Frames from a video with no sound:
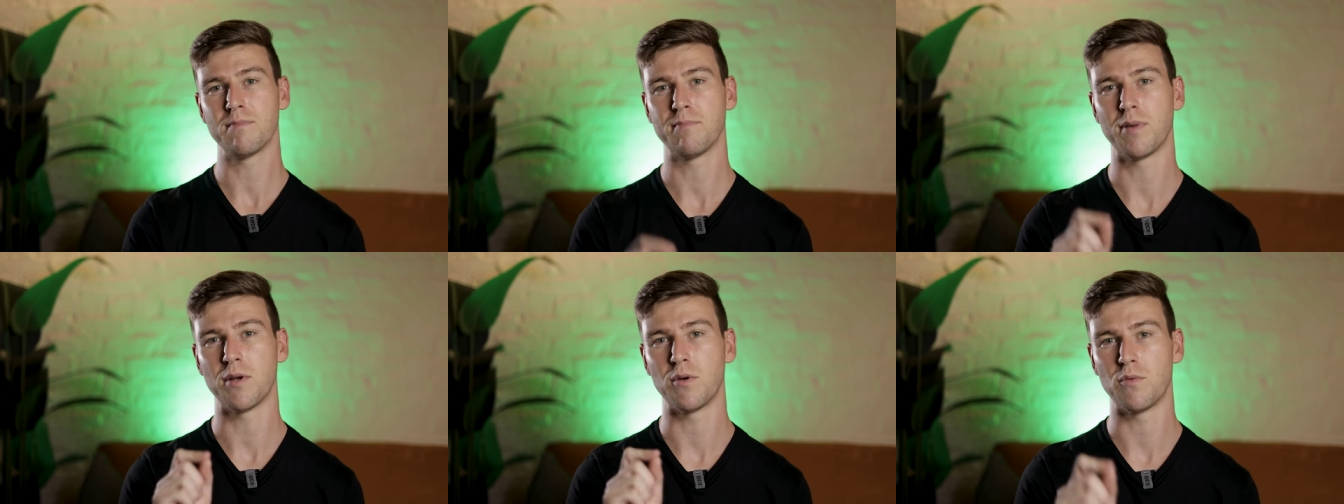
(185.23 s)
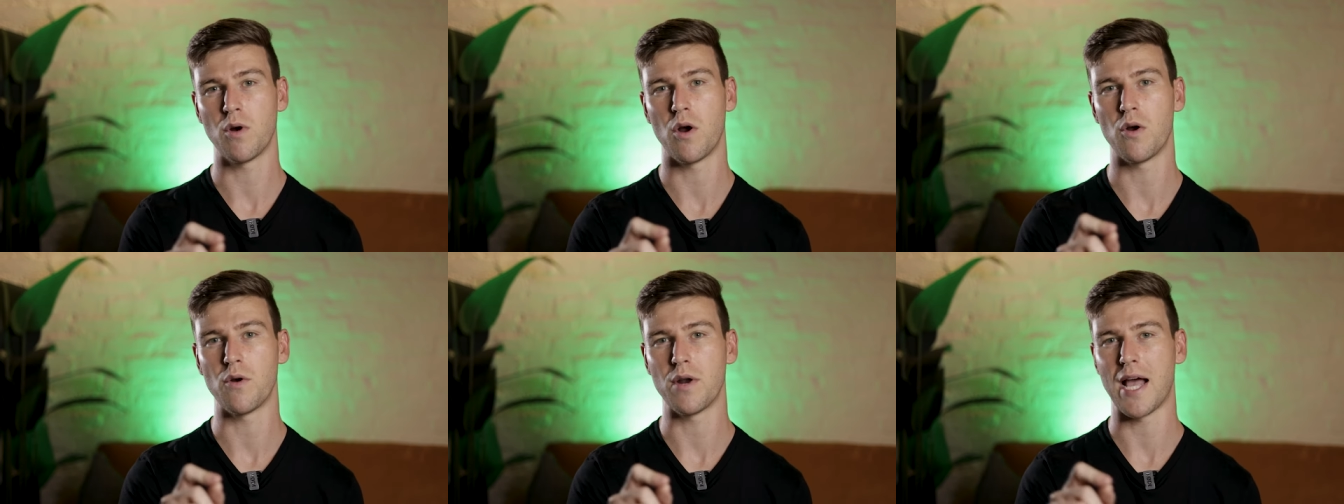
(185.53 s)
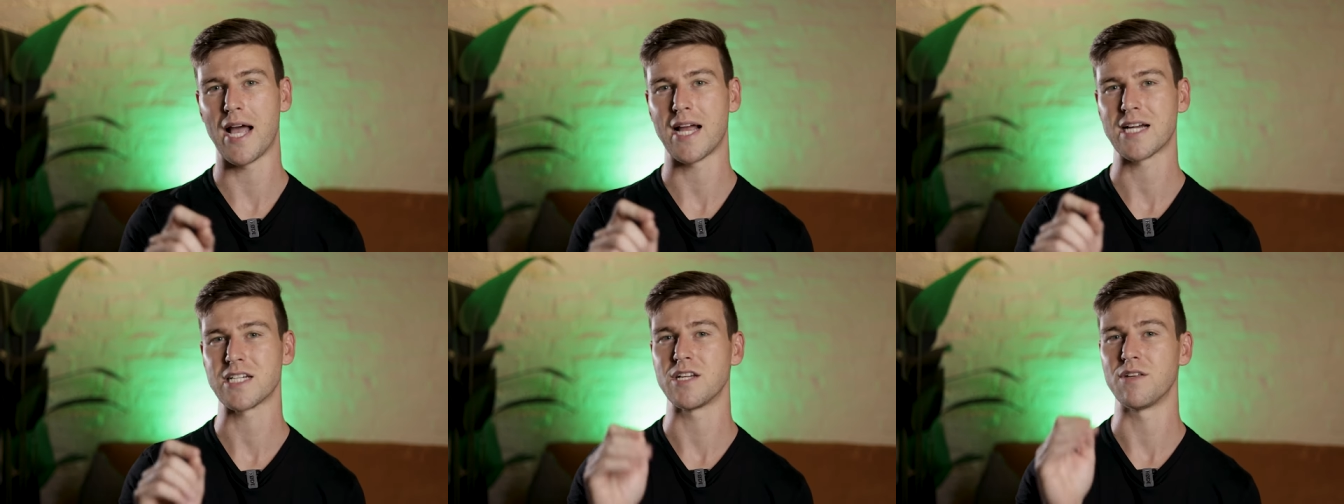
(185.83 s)
but Rode
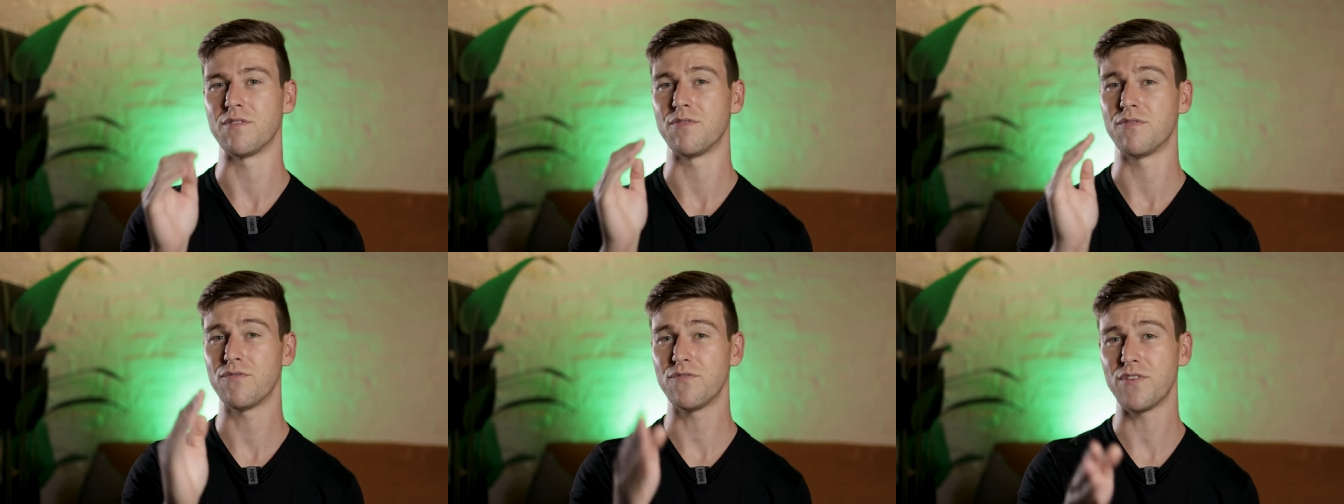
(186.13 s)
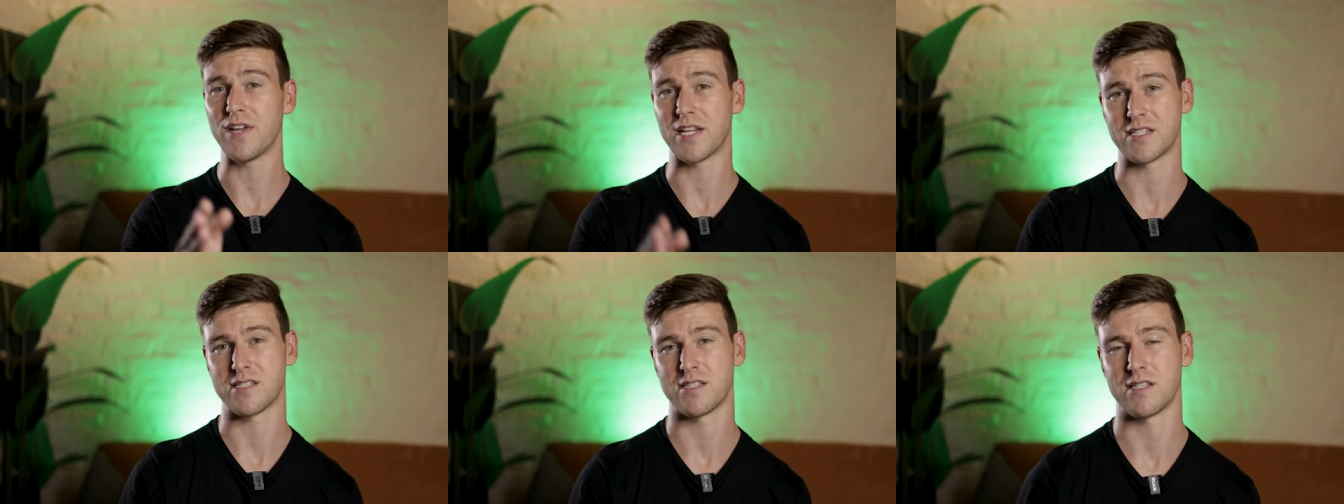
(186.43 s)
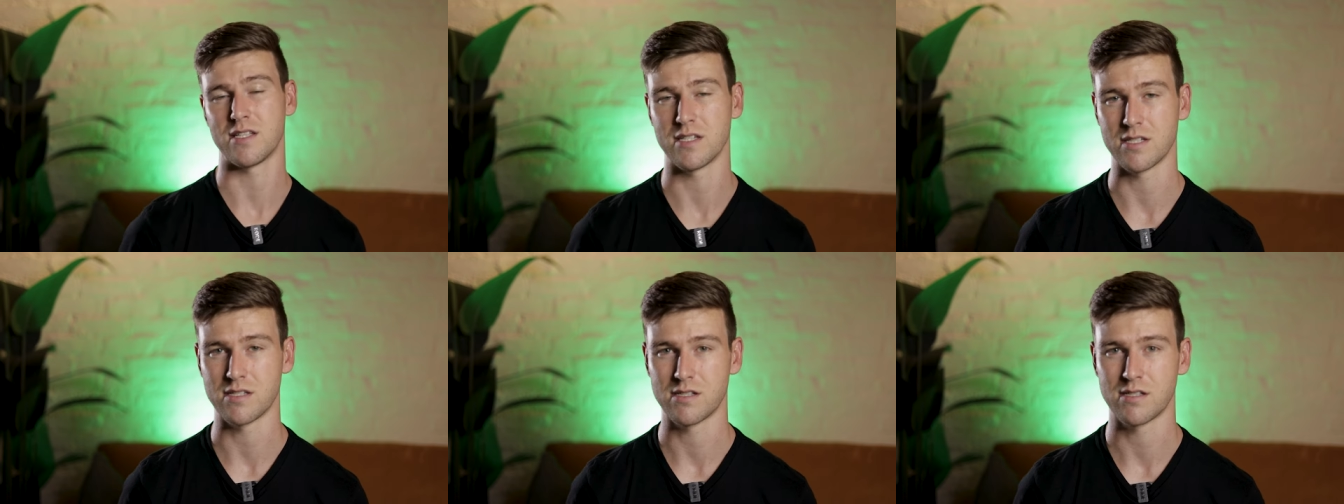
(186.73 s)
actually
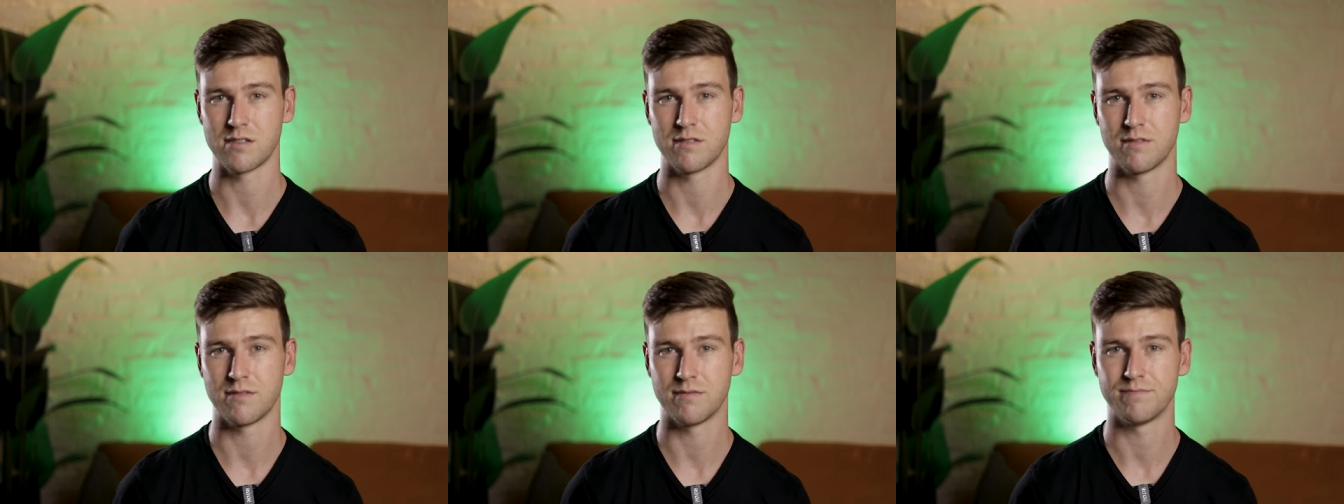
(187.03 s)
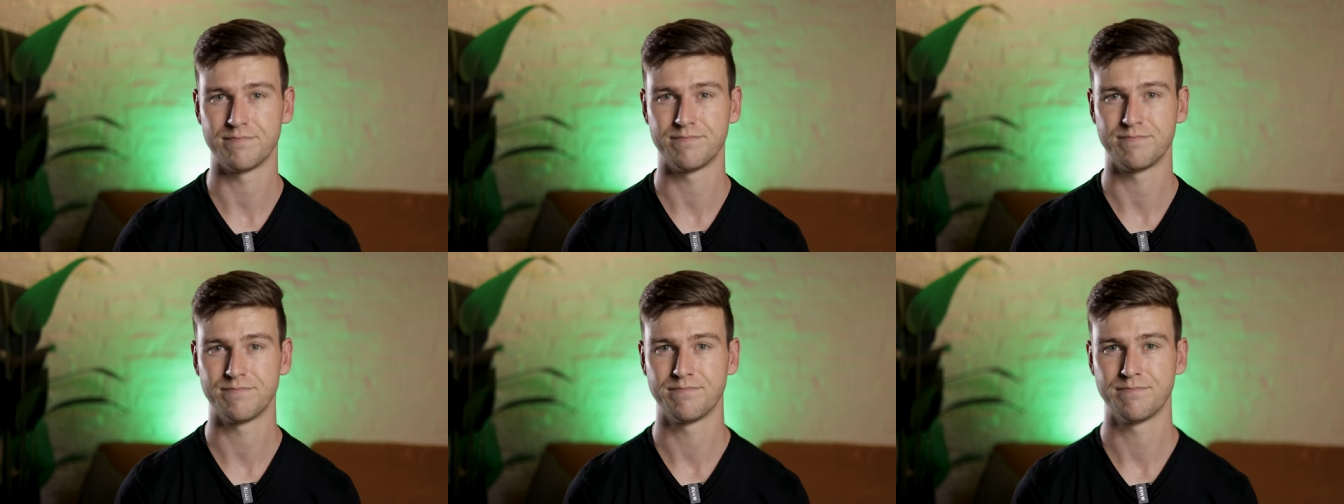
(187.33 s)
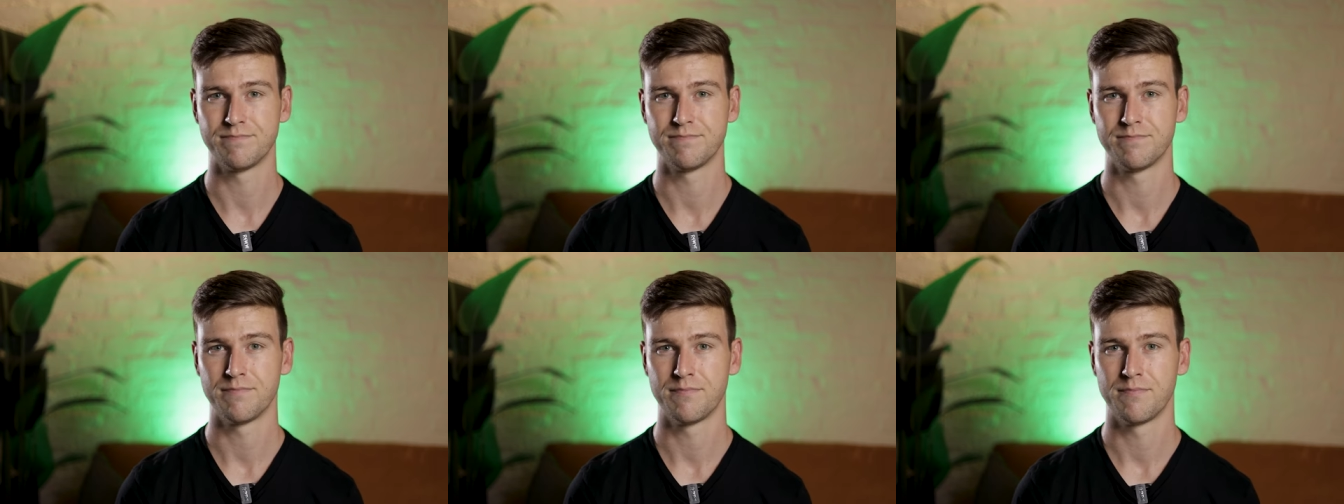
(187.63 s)
fixed this.
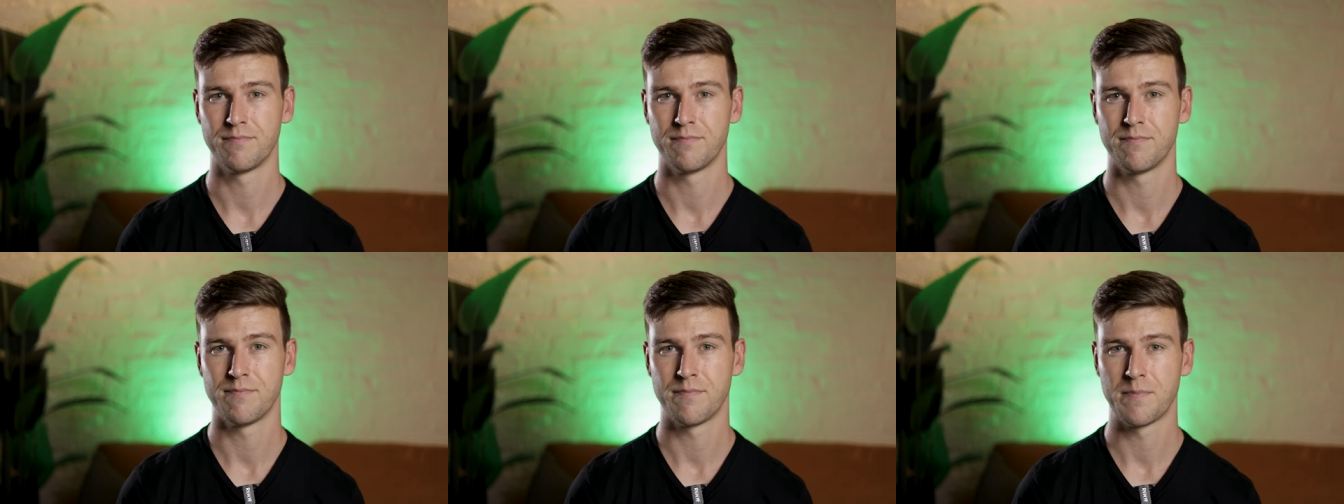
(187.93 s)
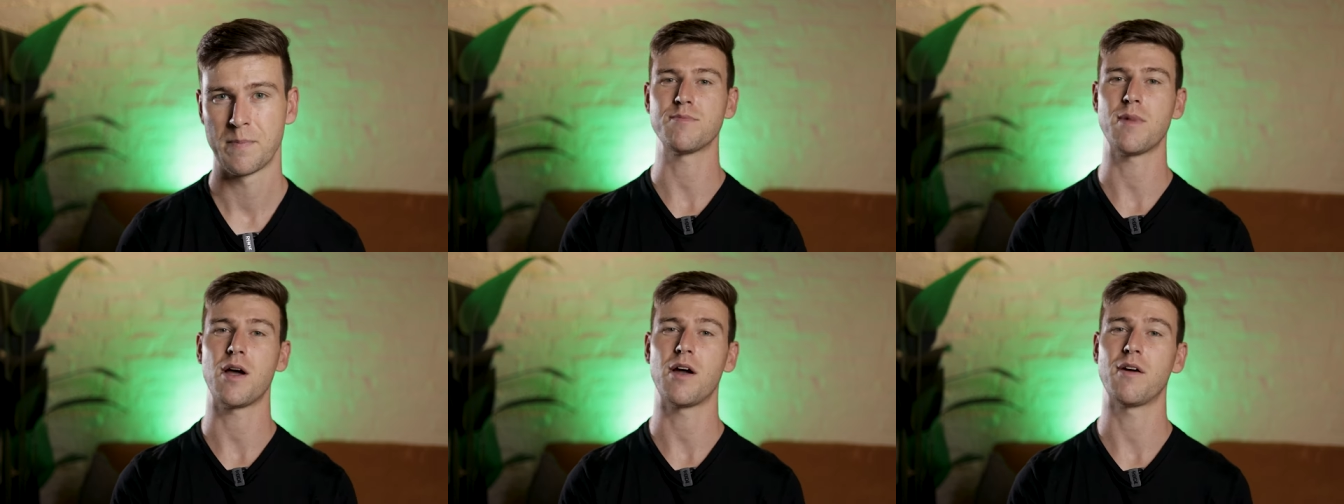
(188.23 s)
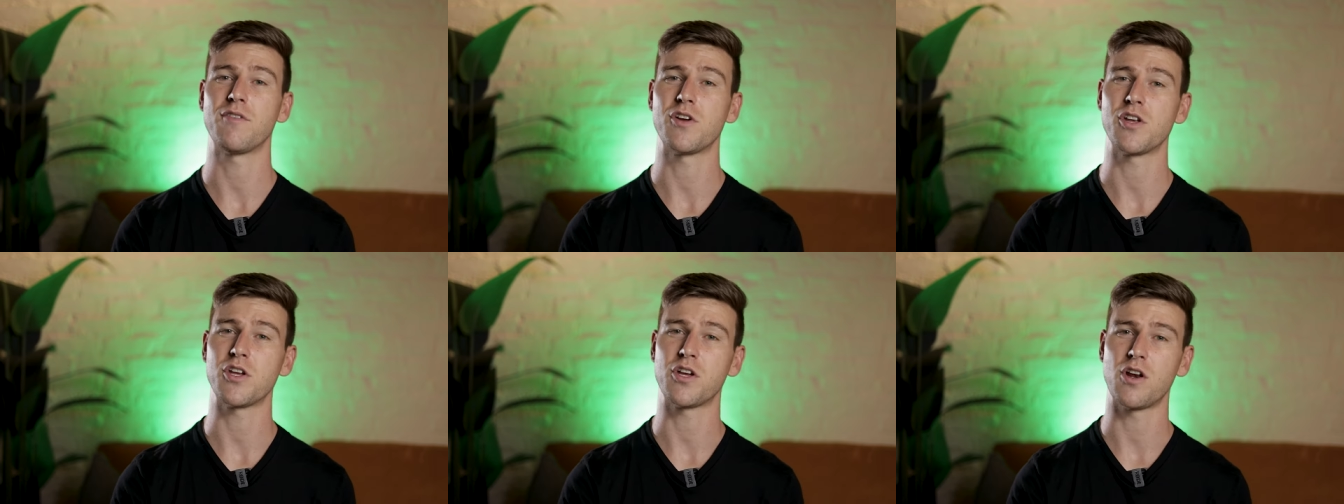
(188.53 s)
With this mechanism,
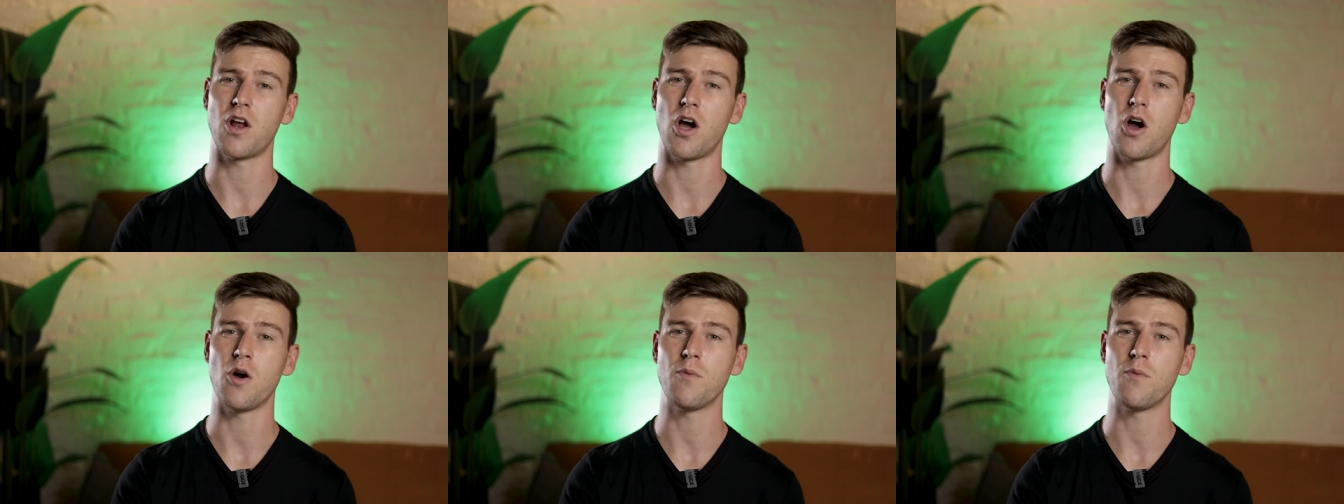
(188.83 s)
however, you can